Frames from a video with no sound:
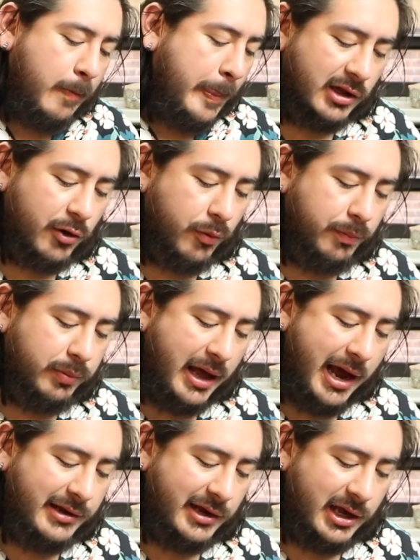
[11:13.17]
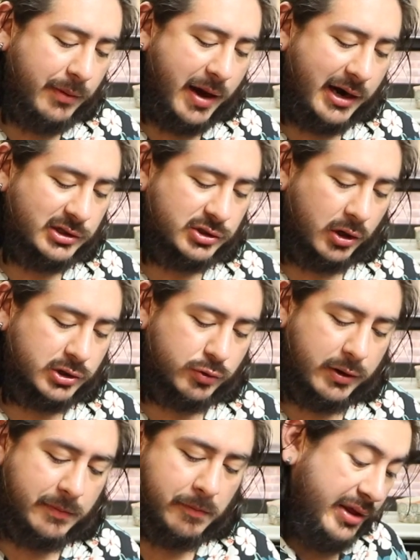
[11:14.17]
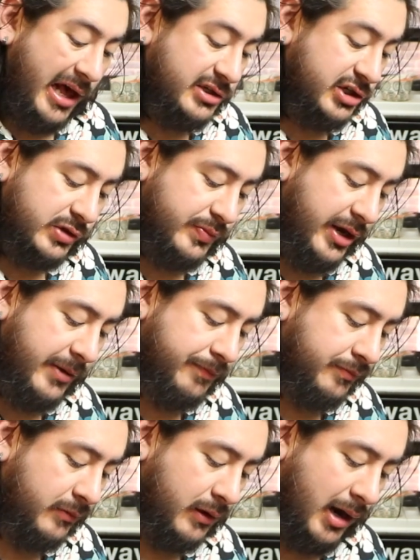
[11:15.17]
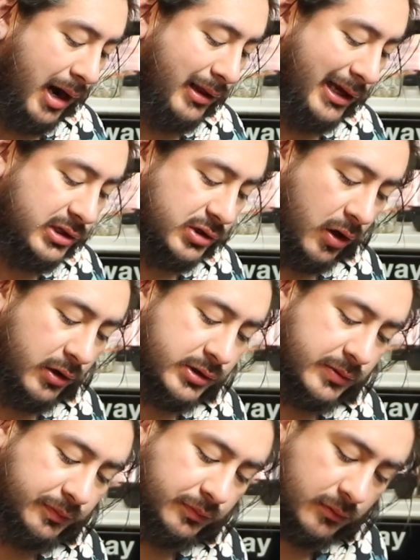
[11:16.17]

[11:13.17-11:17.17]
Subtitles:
It's a little bland. I keep adding salt to it, but that's just me. I like salt.